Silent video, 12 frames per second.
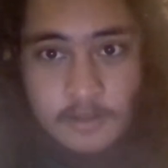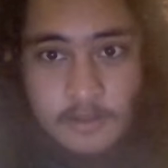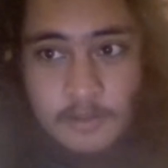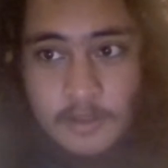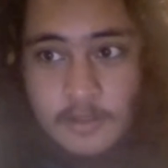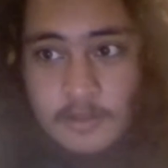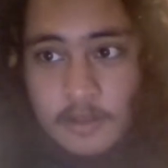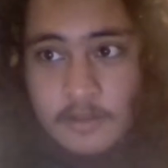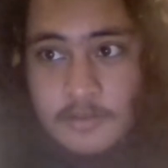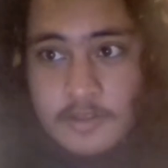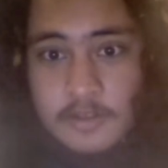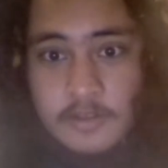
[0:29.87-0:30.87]
But well,
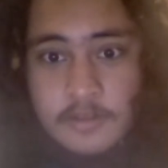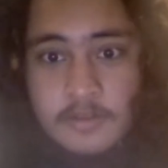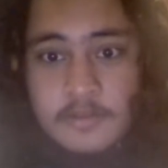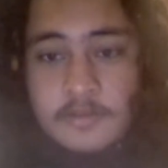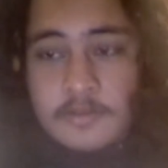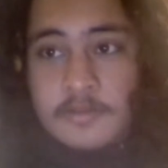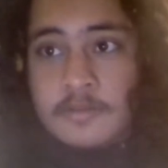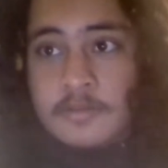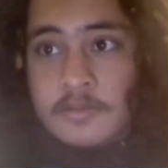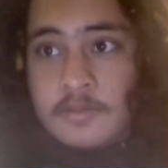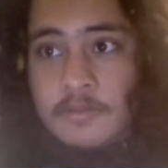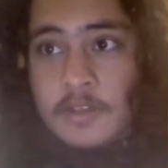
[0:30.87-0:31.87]
on to the
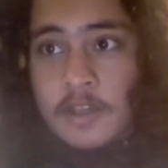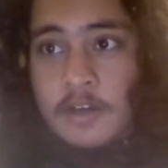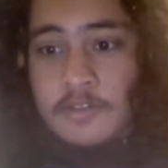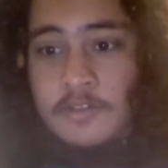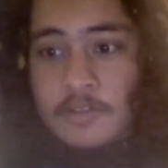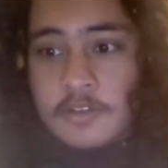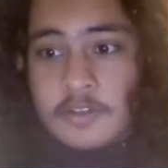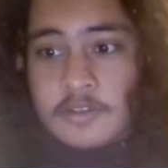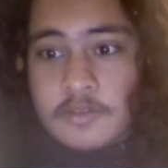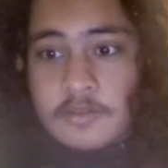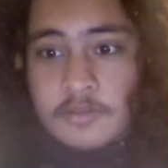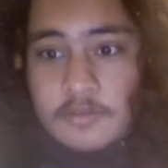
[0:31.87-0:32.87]
what I was gonna
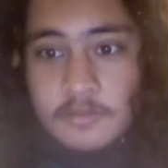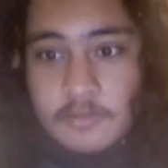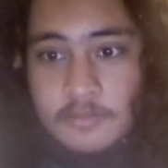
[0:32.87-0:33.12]
do.